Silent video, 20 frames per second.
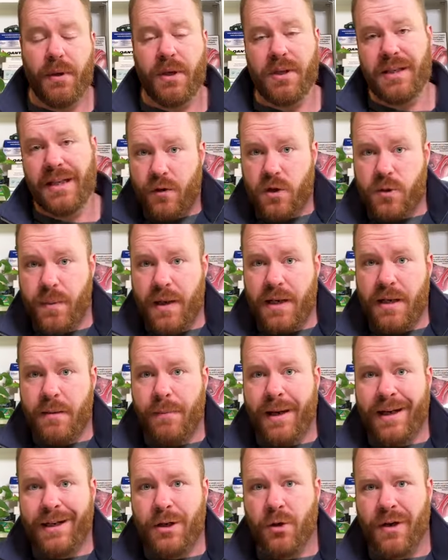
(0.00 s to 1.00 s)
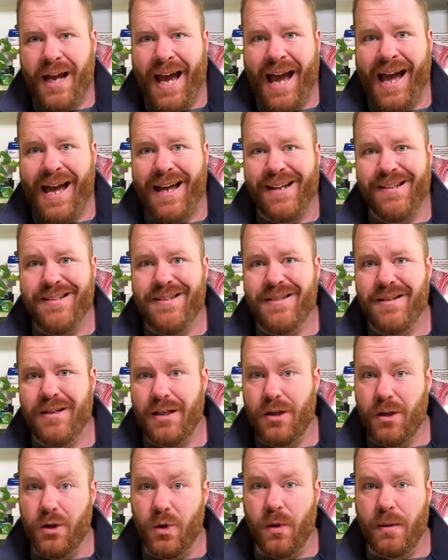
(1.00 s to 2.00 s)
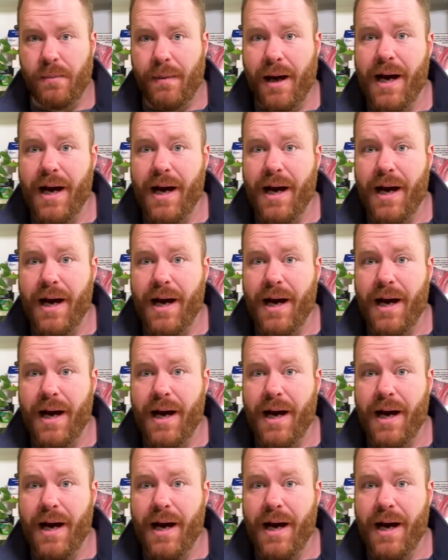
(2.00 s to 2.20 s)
Because if you're spending money on ads and you're doing